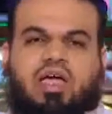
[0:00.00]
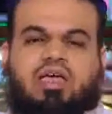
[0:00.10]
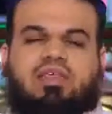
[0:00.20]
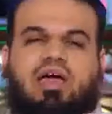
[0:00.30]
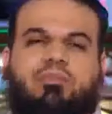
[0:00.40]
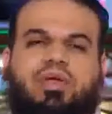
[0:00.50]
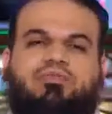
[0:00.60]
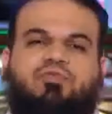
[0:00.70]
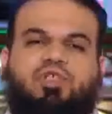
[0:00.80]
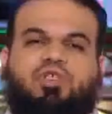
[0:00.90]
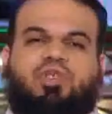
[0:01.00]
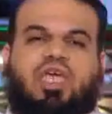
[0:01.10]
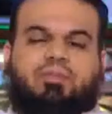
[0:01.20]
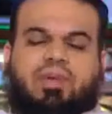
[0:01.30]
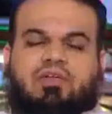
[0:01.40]
and they are meant for you to
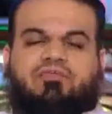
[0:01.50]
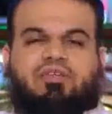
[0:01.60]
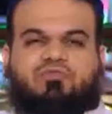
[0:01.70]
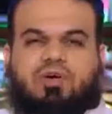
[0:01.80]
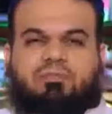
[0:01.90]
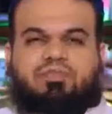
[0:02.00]
take benefit from.